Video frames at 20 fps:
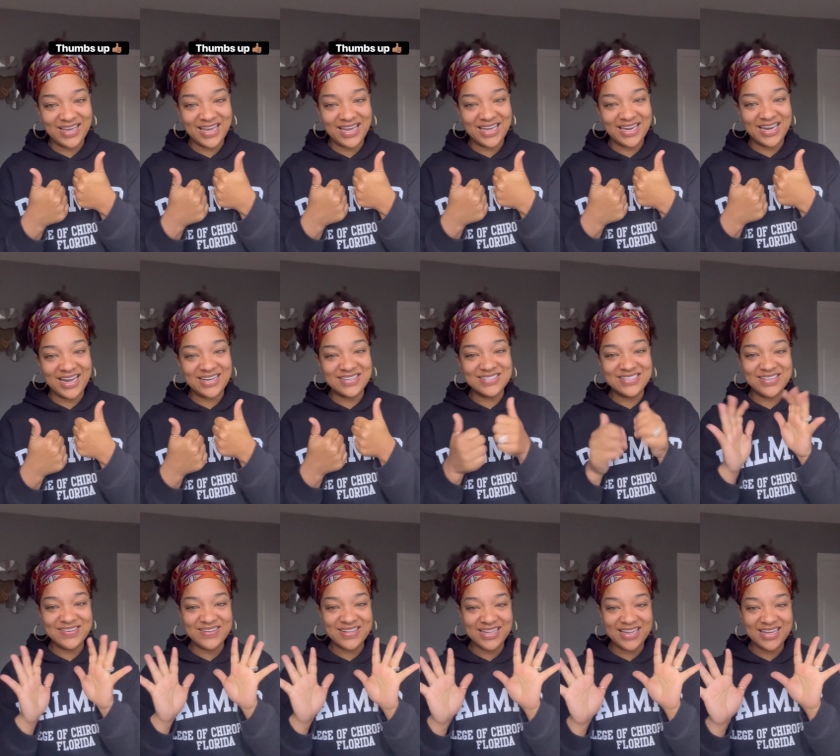And I'll see
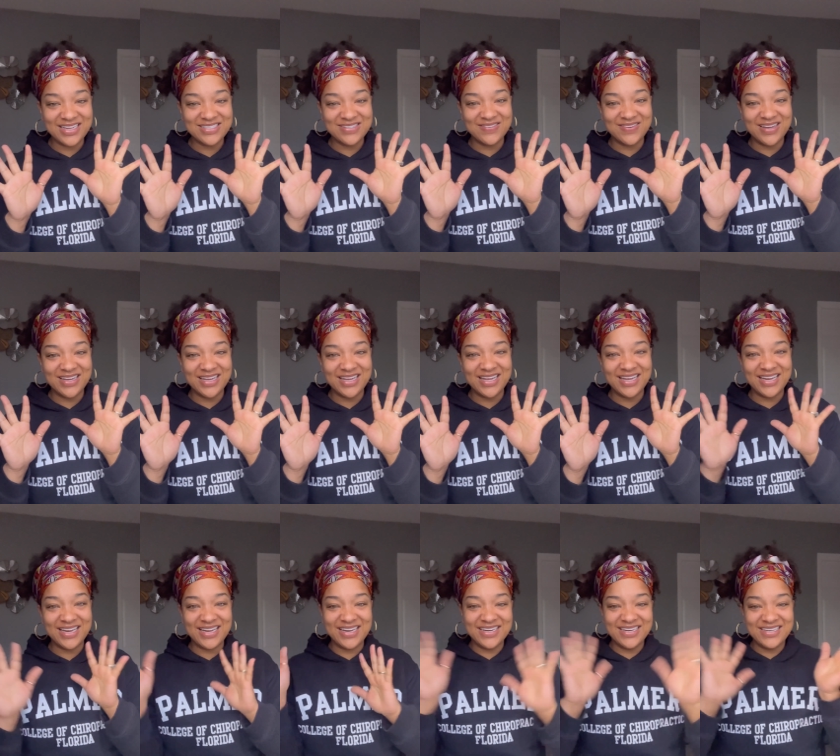you in the next
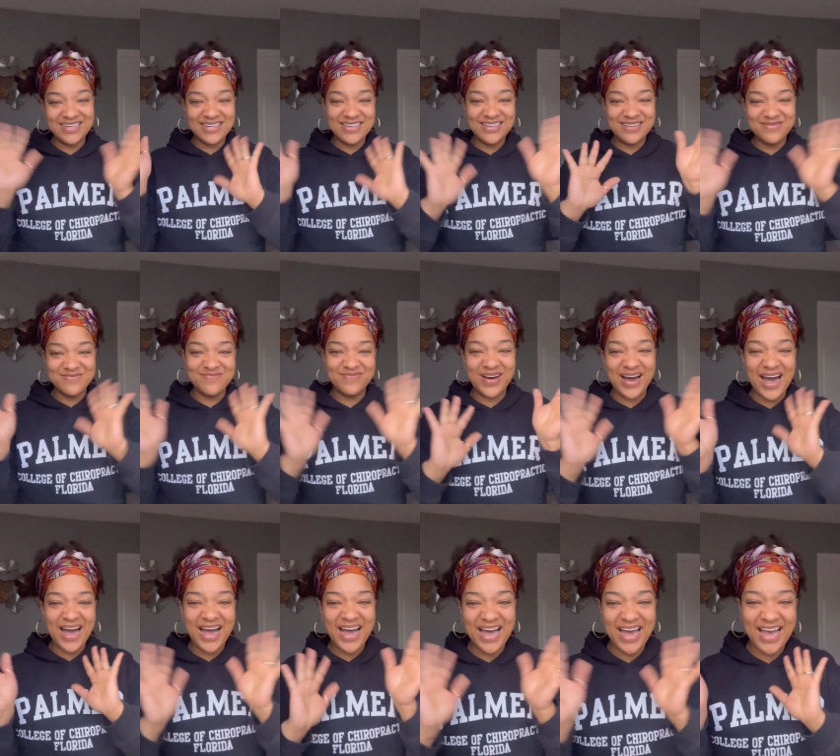one.
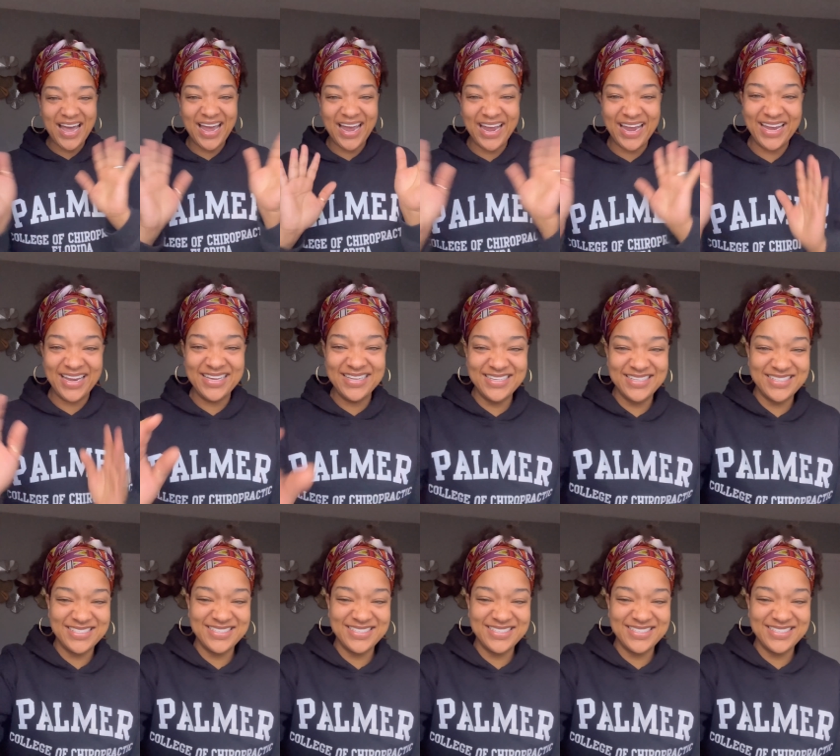Bye.